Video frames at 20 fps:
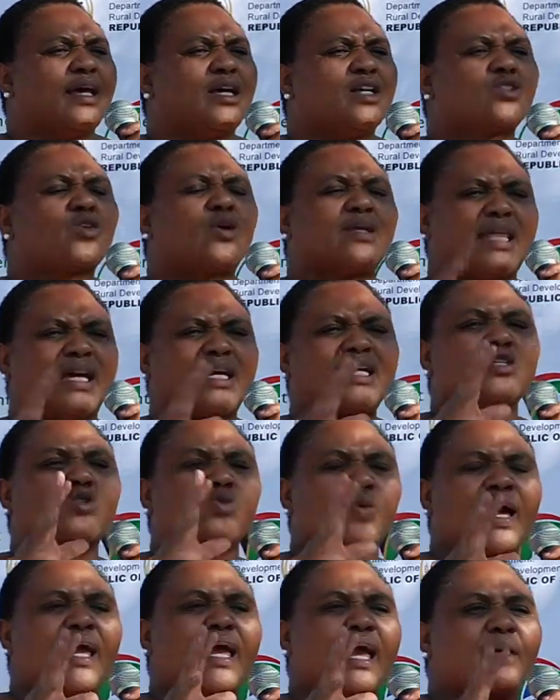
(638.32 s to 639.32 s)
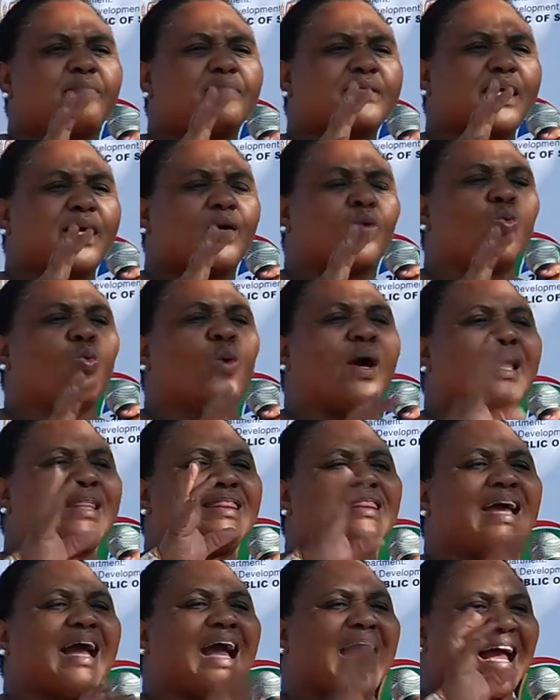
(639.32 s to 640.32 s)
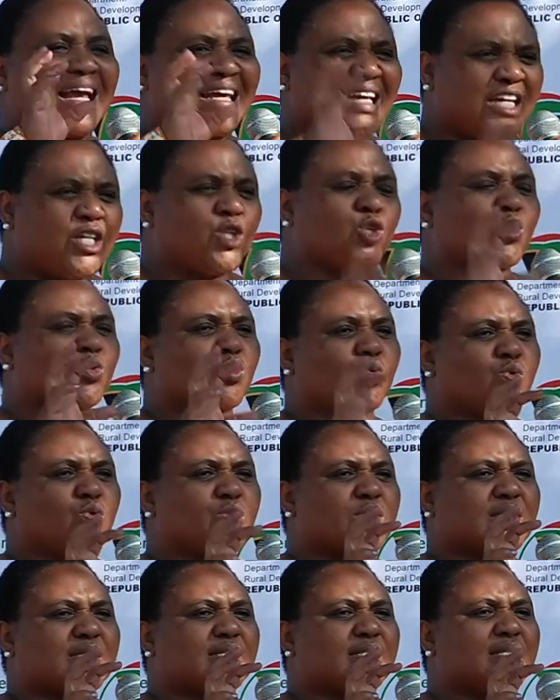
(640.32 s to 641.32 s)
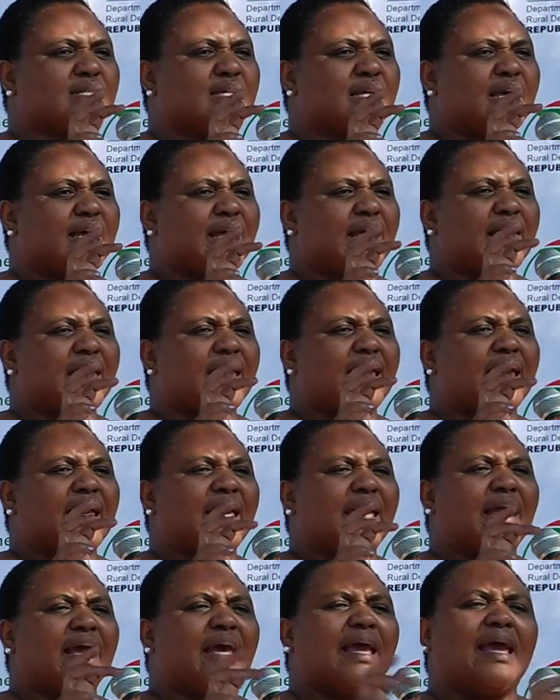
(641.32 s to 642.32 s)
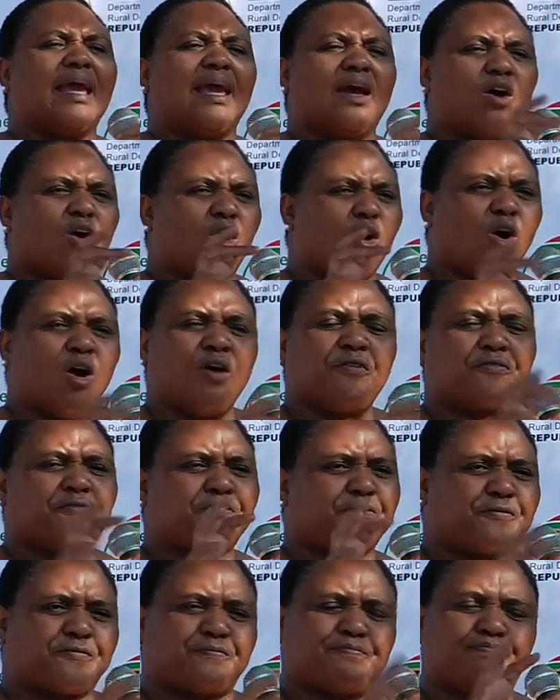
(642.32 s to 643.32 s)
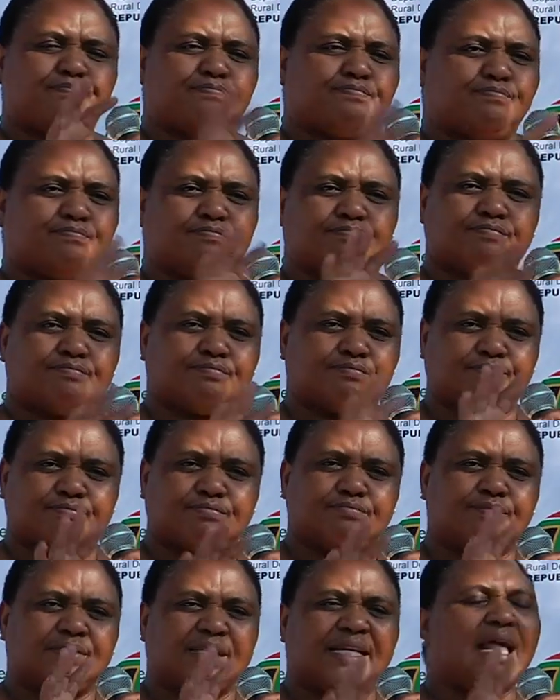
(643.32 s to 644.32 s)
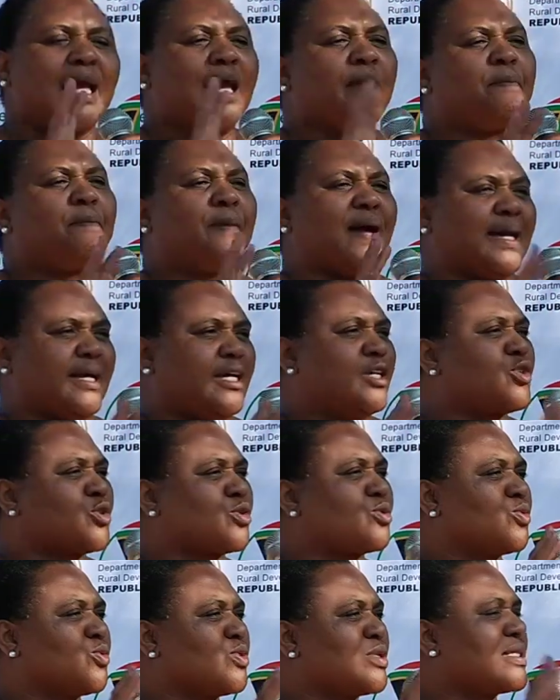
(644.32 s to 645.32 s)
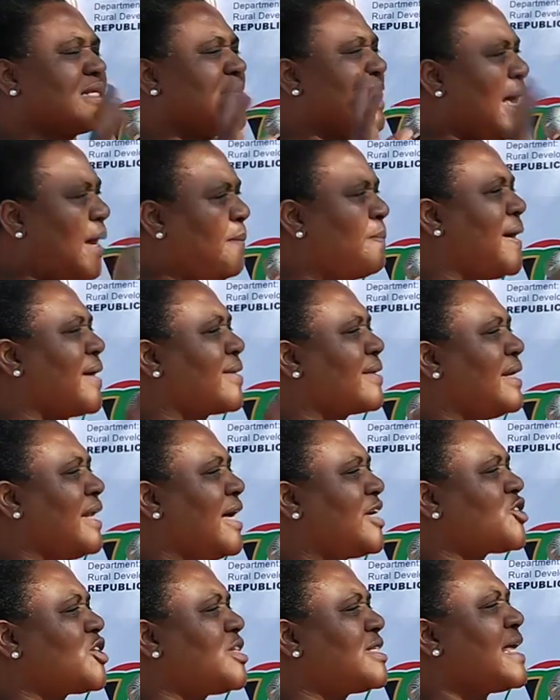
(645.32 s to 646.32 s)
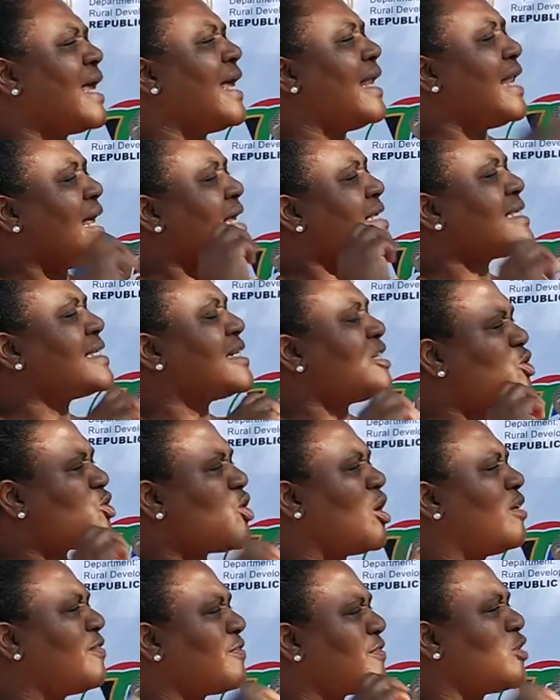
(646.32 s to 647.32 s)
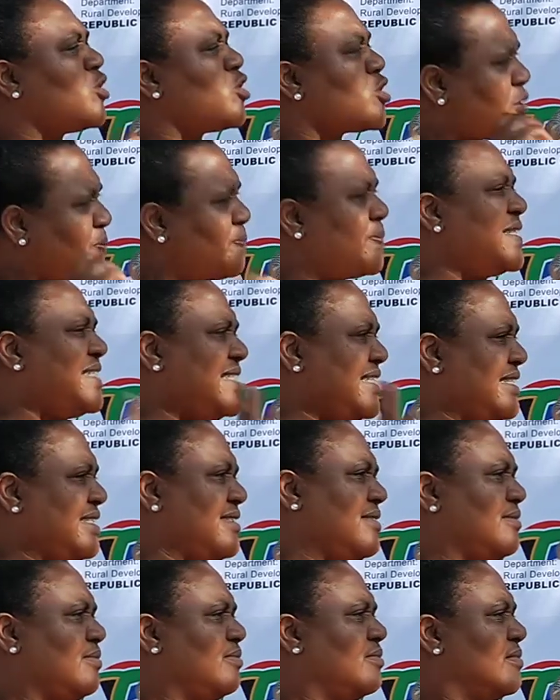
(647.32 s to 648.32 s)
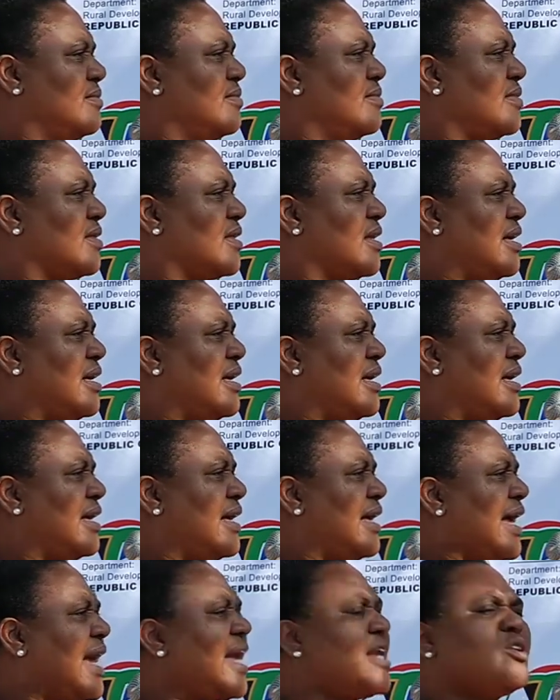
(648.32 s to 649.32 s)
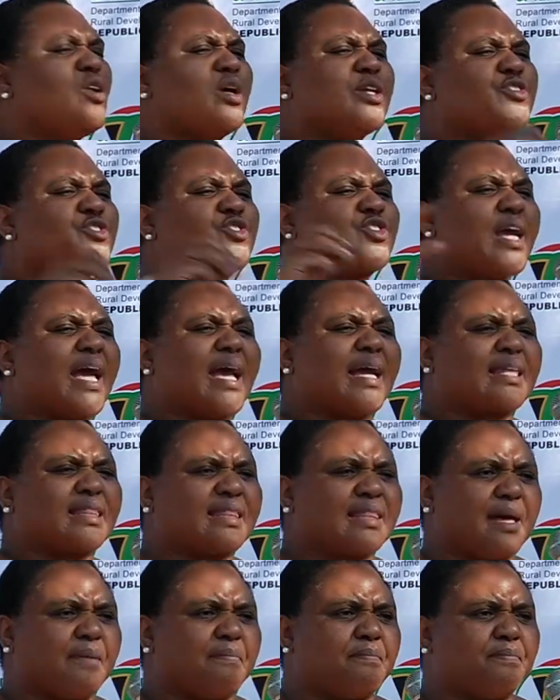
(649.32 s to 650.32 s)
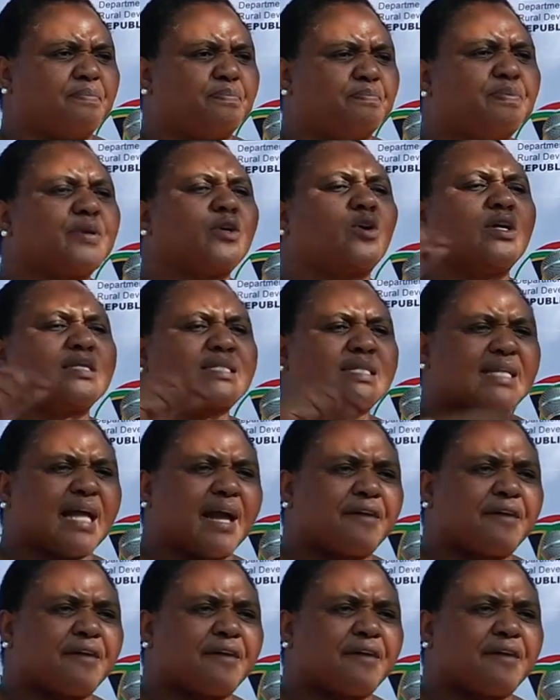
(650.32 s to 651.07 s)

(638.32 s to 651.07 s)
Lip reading: So that is why I'm saying, when there are issues of labor issues, labor relations, let's resolve those speedily and not drag them, because it